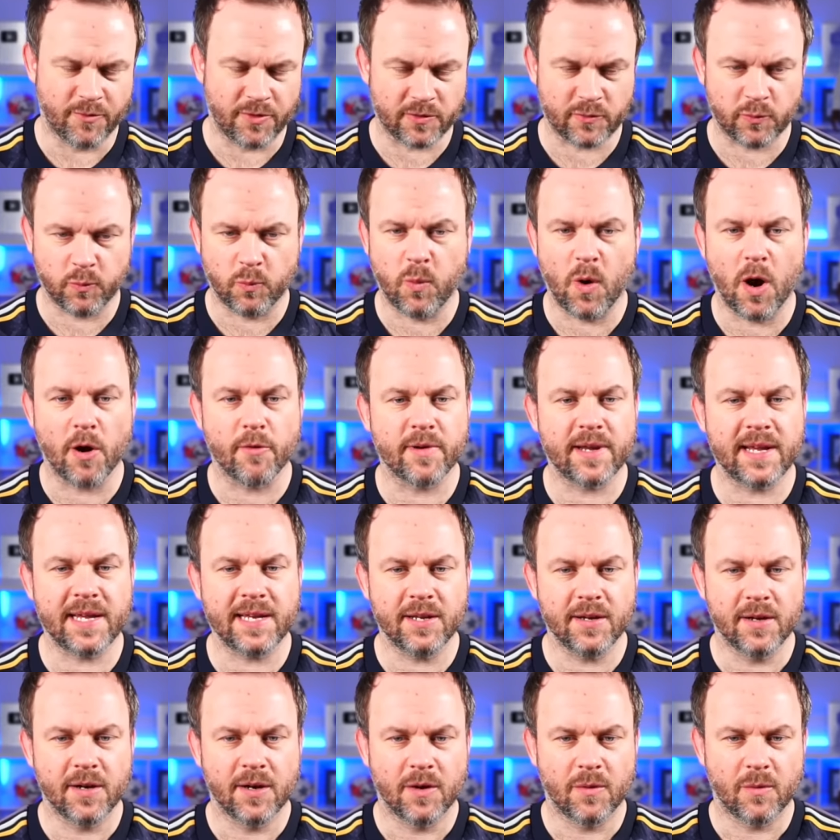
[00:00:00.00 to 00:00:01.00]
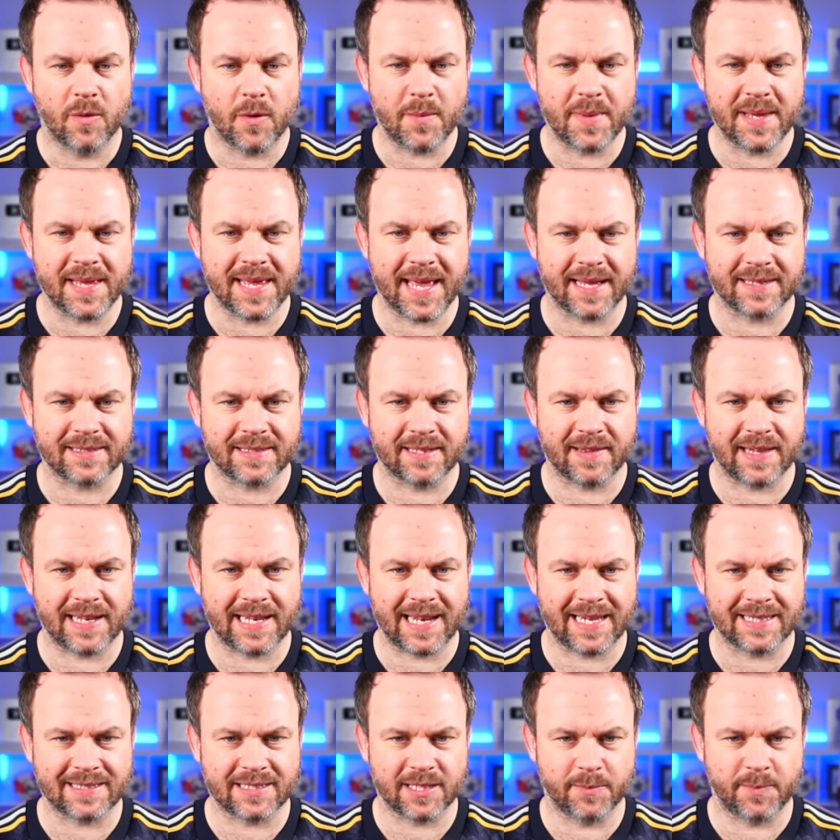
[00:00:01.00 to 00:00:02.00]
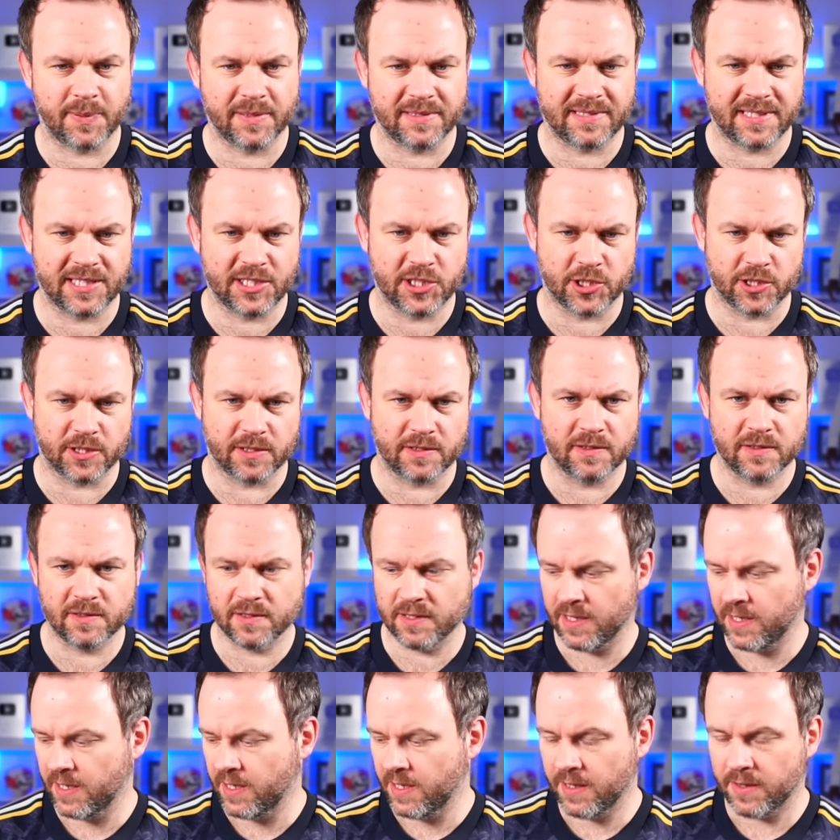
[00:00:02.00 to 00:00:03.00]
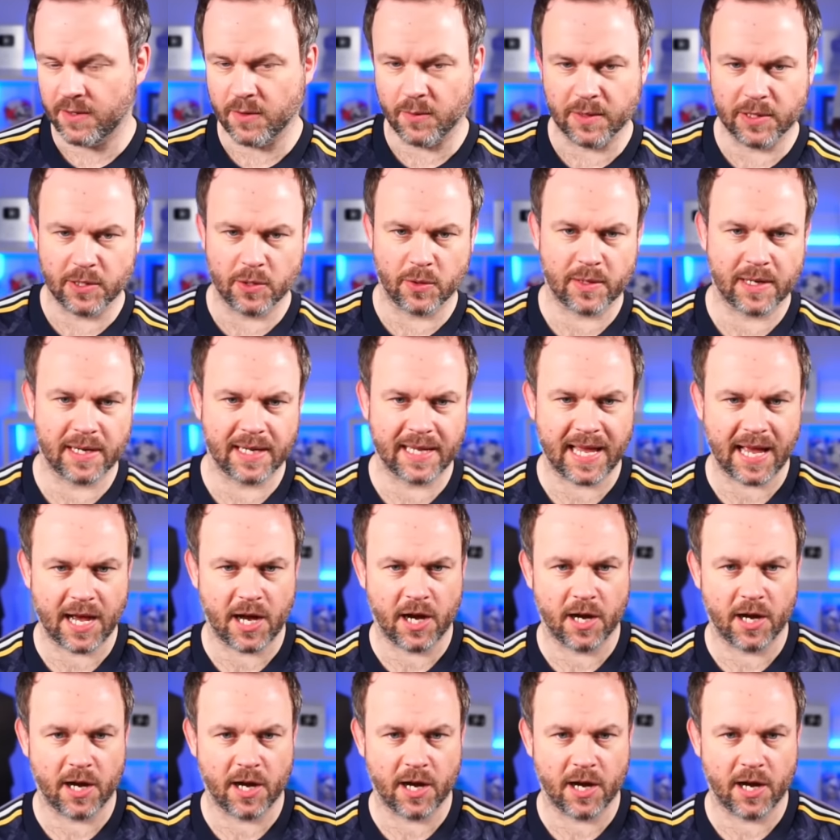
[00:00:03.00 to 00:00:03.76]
just worried when we get to the latter positions that we're not going to get